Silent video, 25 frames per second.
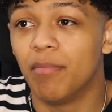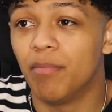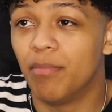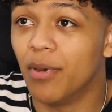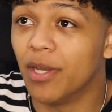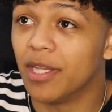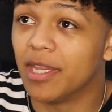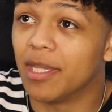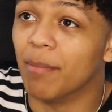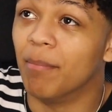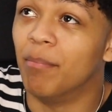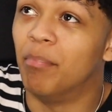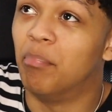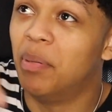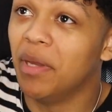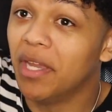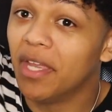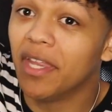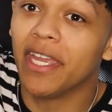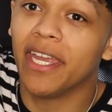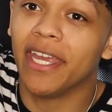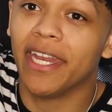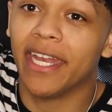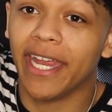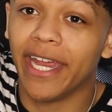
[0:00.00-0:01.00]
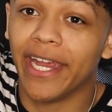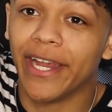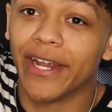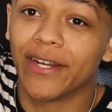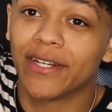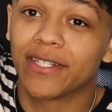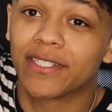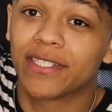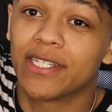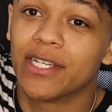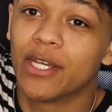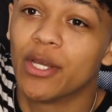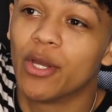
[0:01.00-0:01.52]
But the
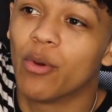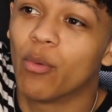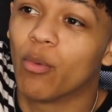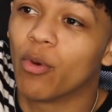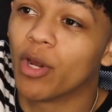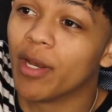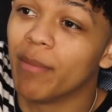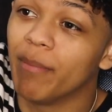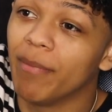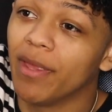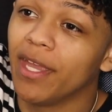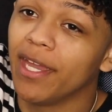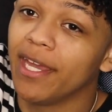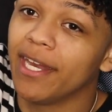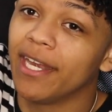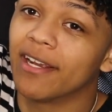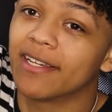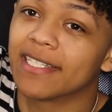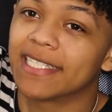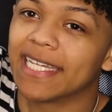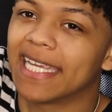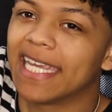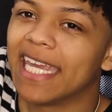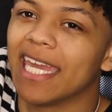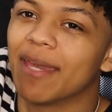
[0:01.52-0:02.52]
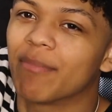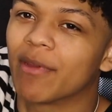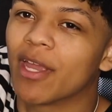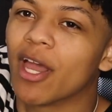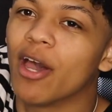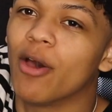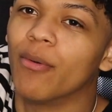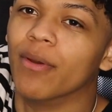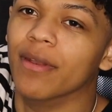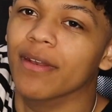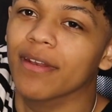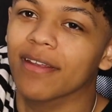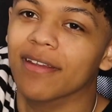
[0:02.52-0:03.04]
billionaires were the millionaires that kept
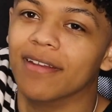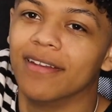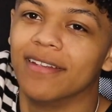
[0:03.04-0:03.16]
going.